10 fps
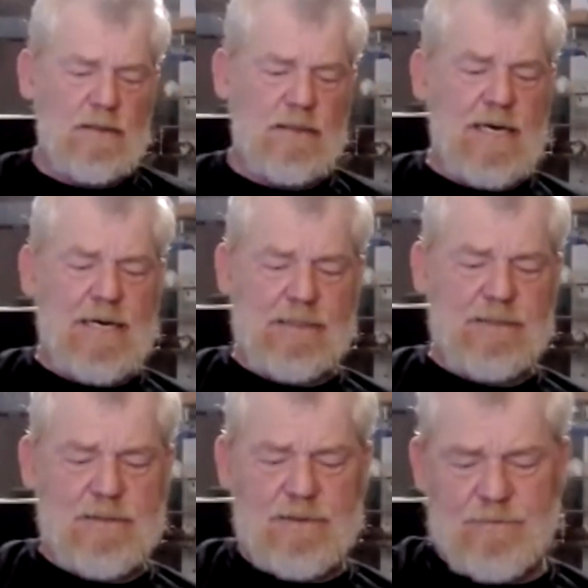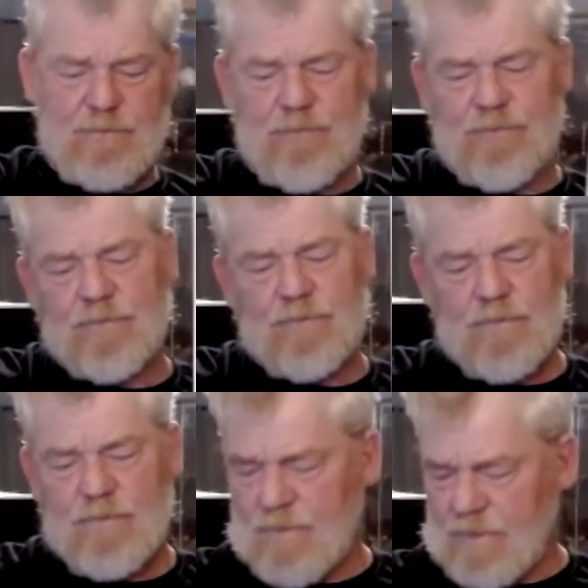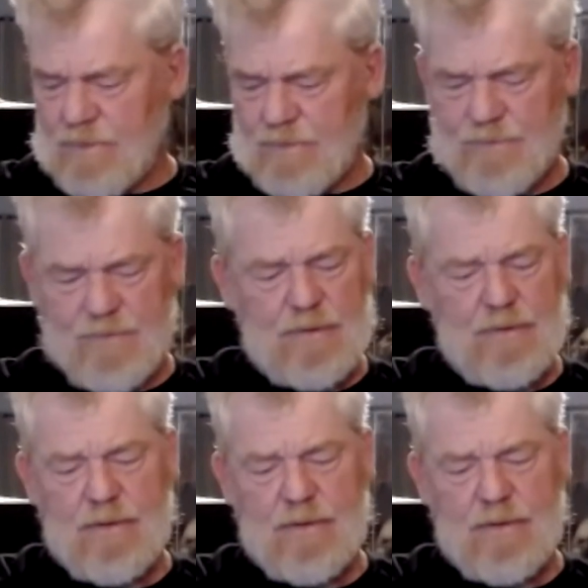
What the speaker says: lights. Let's see.